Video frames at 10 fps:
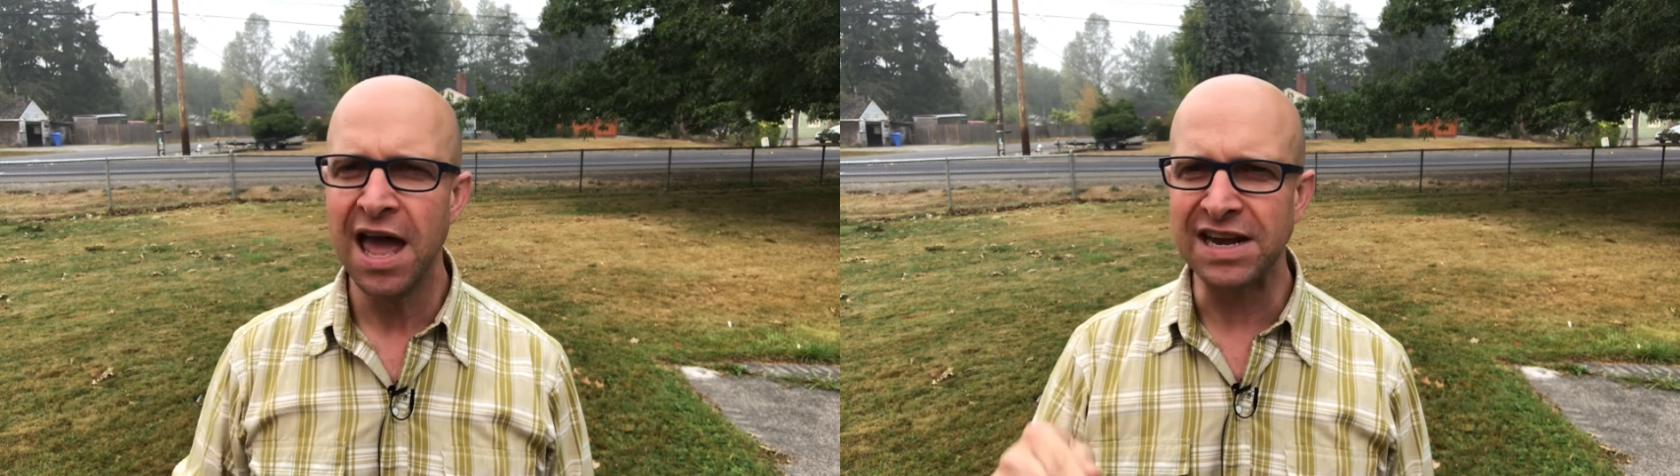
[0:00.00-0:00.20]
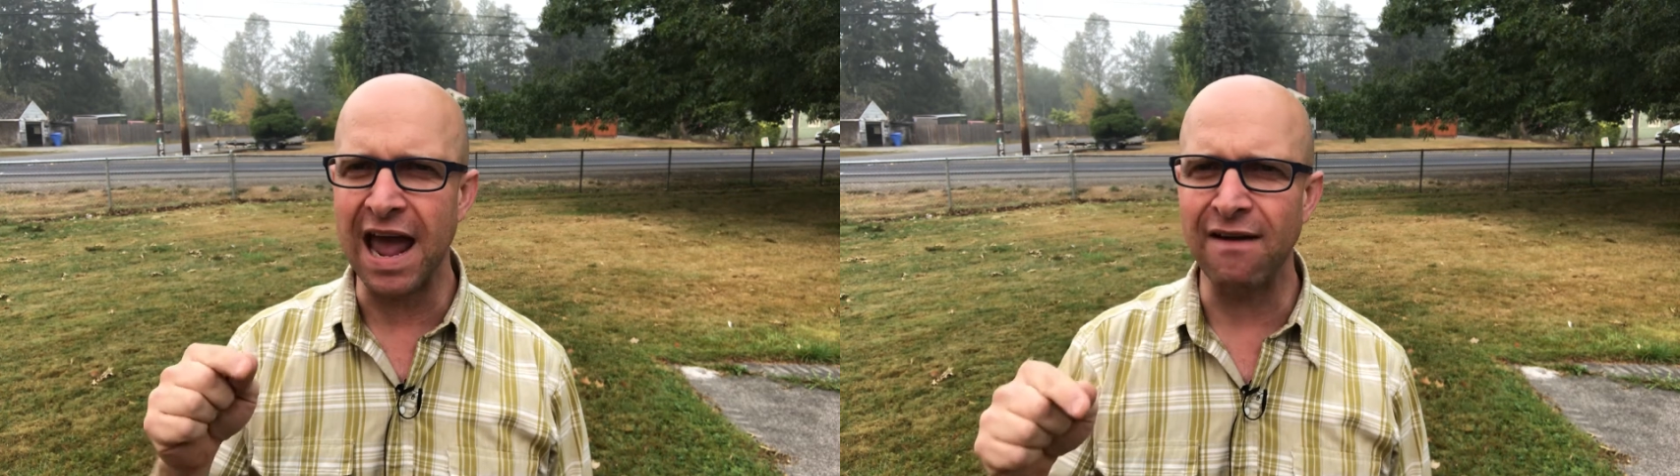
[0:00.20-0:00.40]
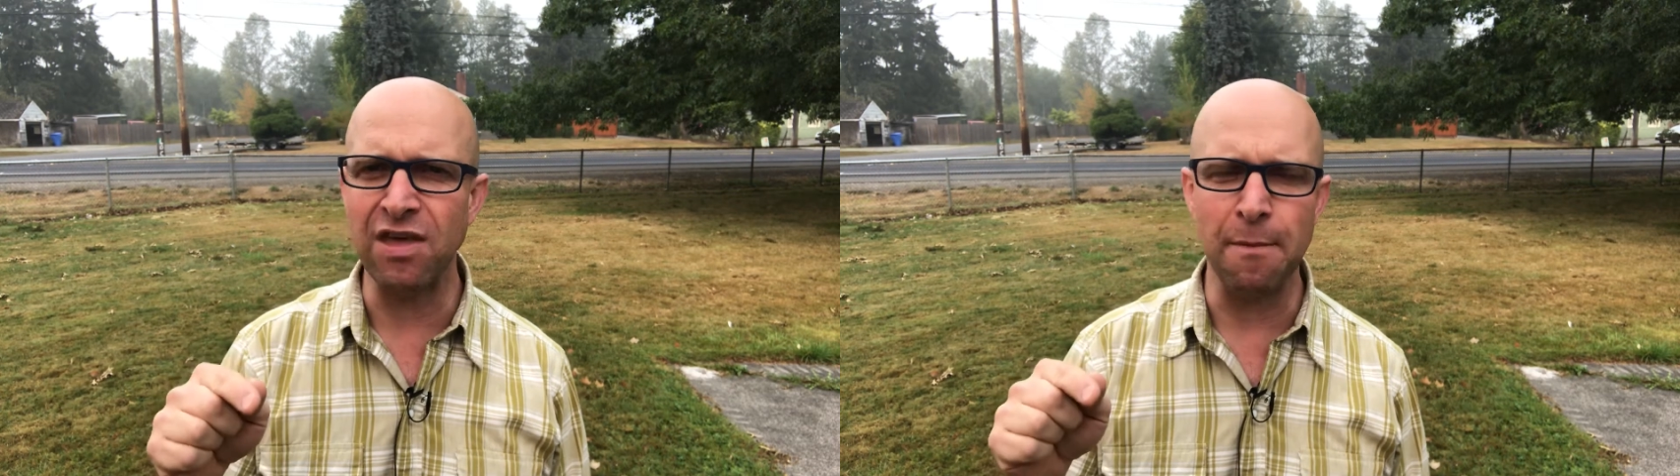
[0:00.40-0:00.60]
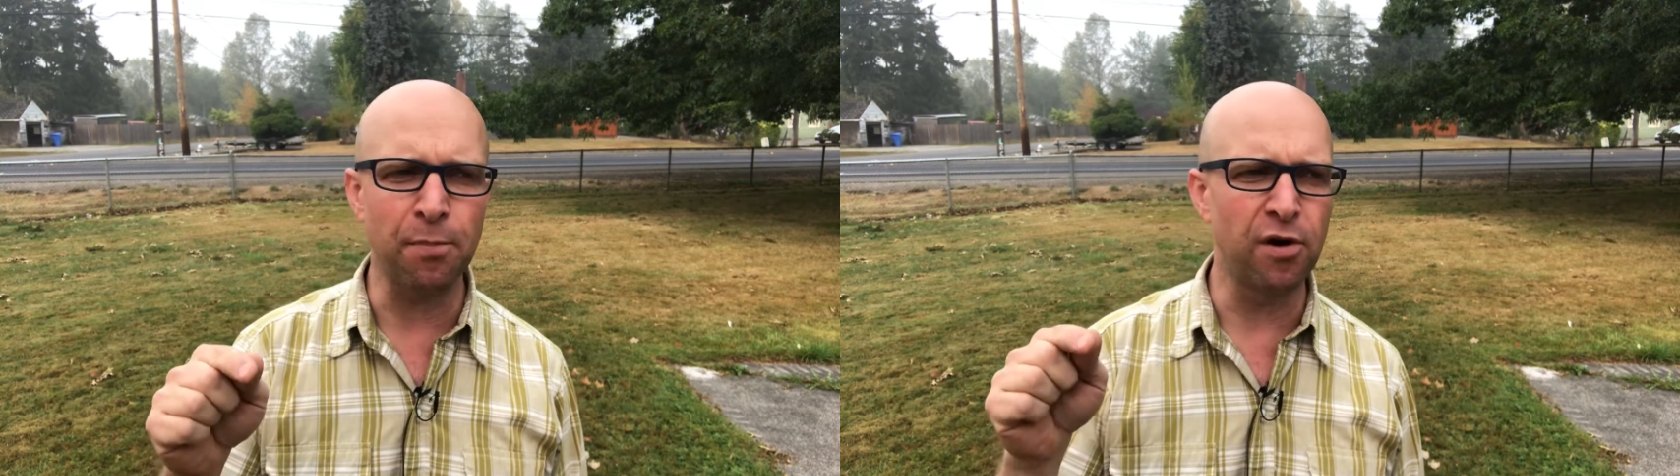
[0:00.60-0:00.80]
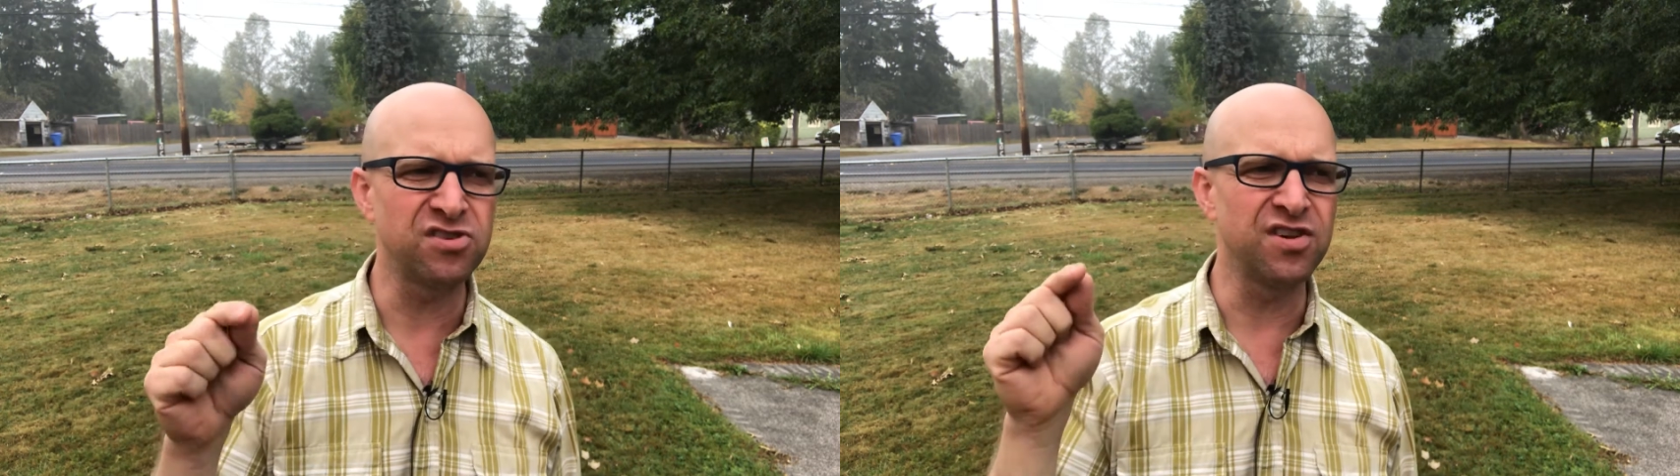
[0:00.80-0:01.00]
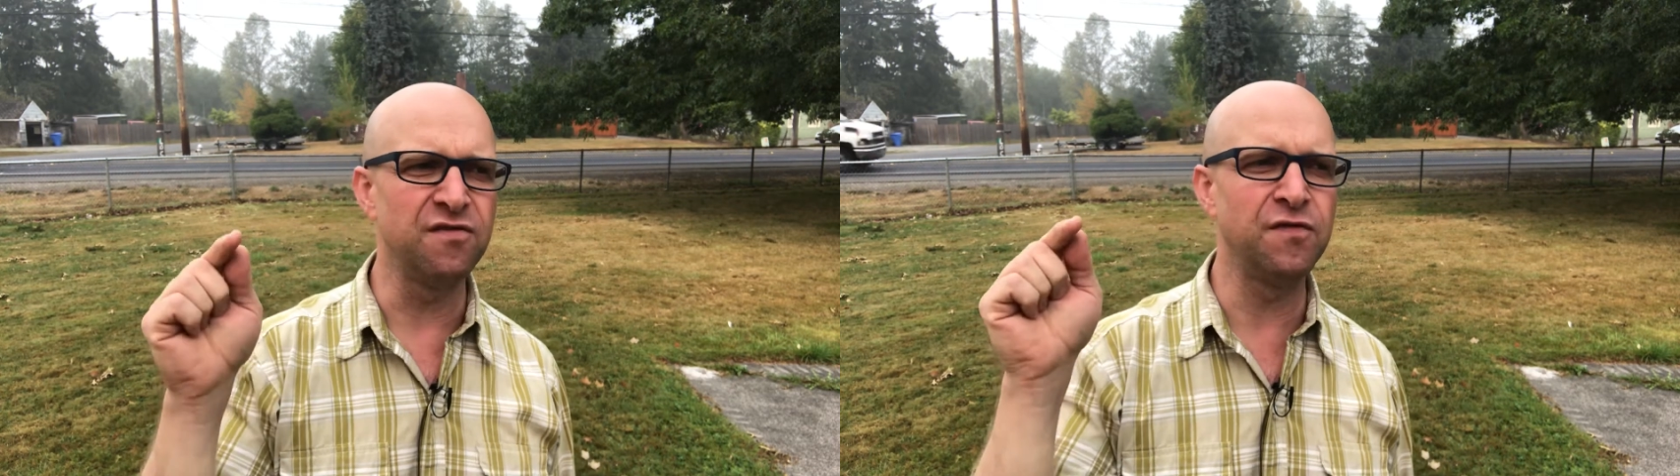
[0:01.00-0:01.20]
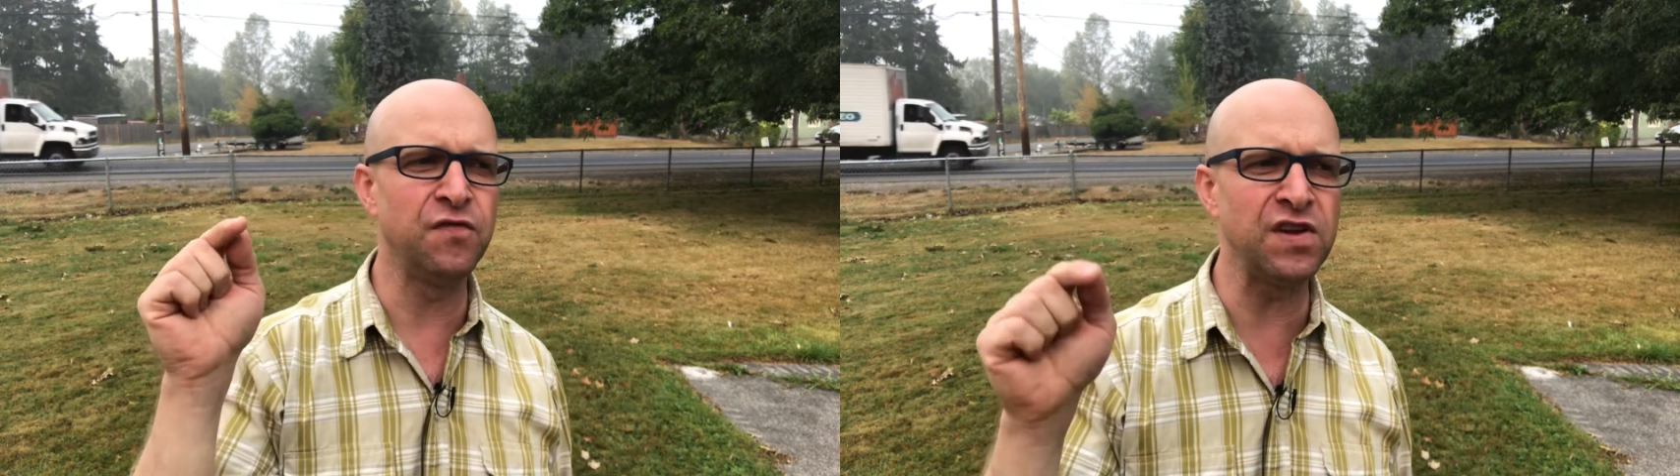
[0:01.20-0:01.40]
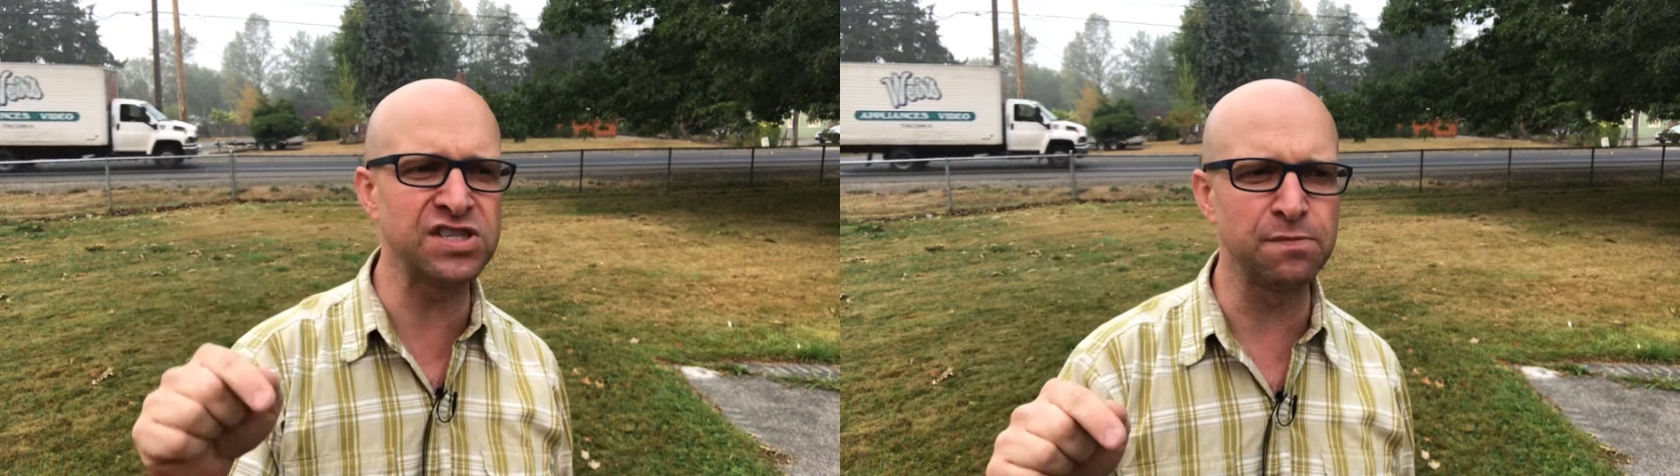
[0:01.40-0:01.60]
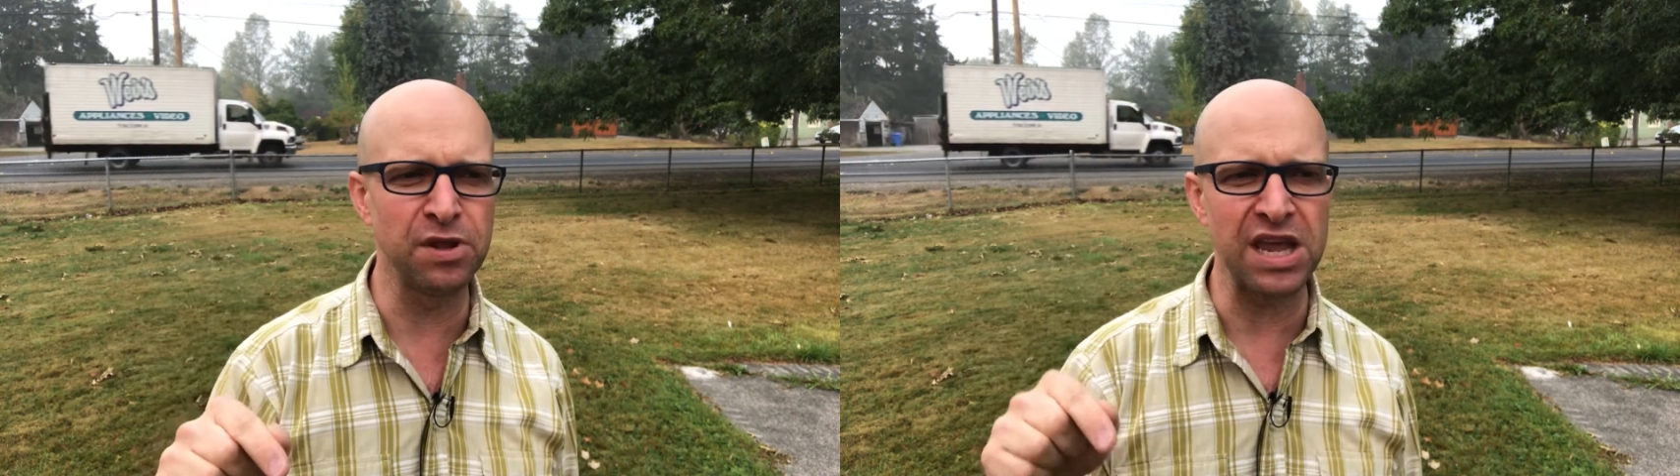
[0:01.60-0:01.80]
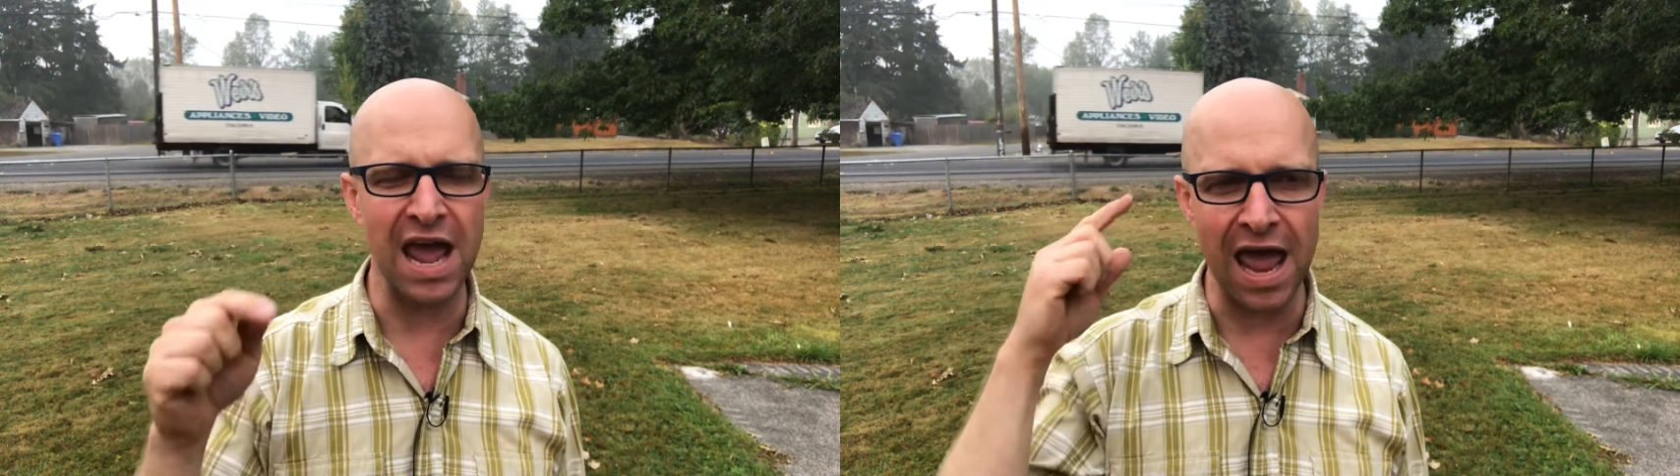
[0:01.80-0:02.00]
to have that person
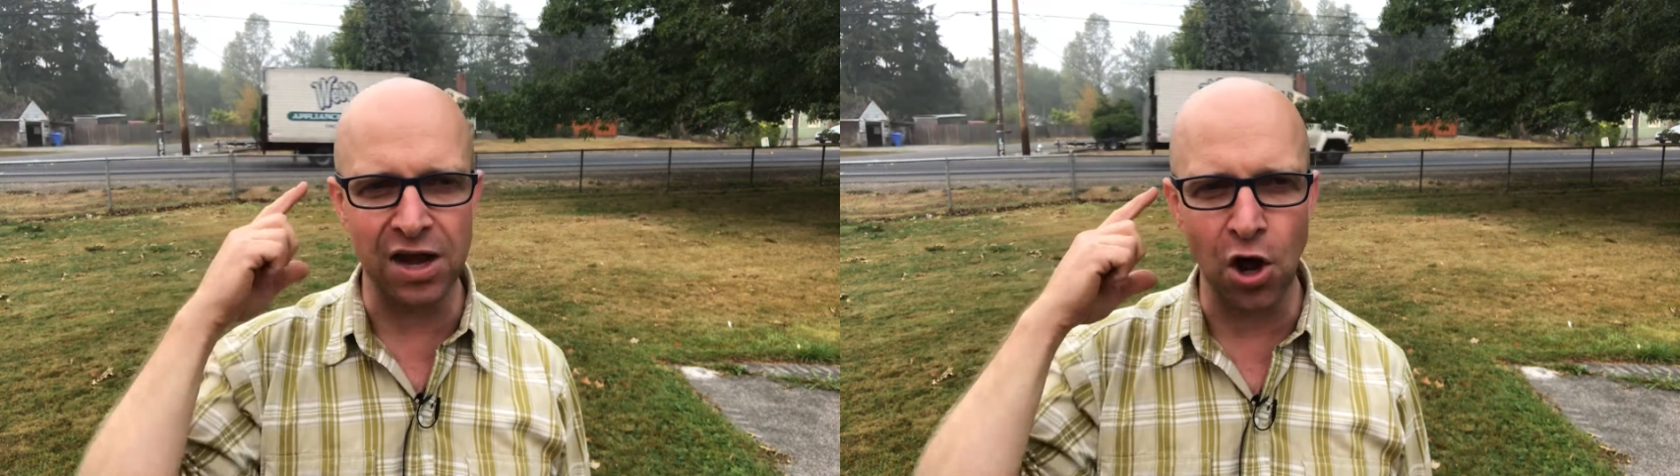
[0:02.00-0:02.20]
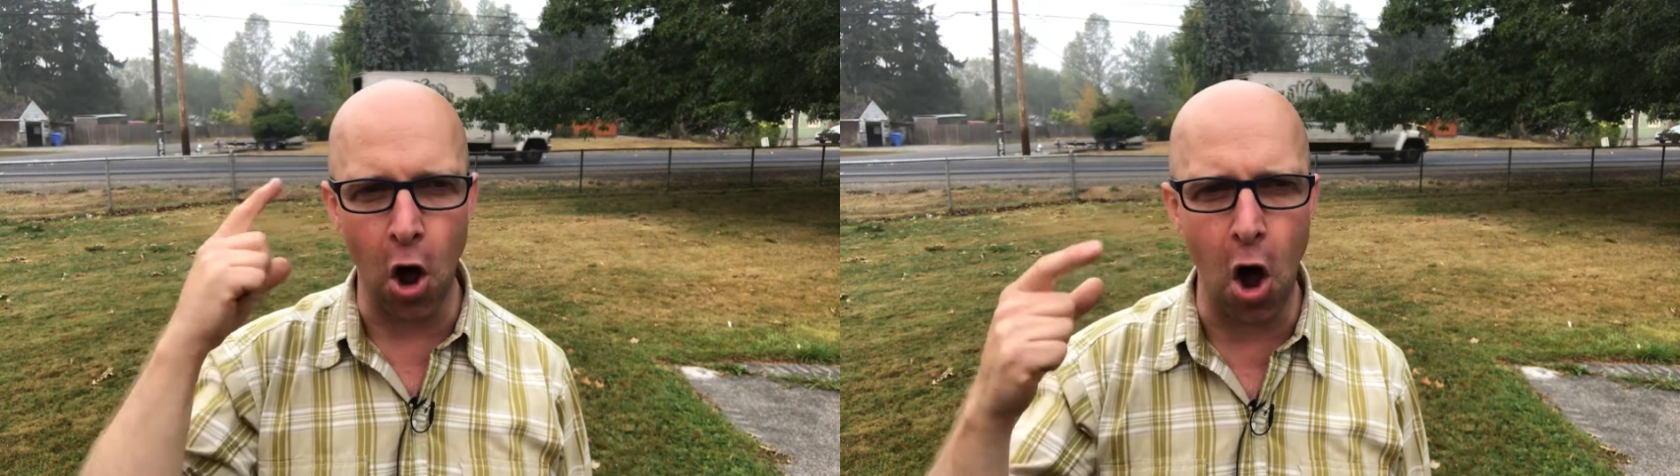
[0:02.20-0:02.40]
visibly and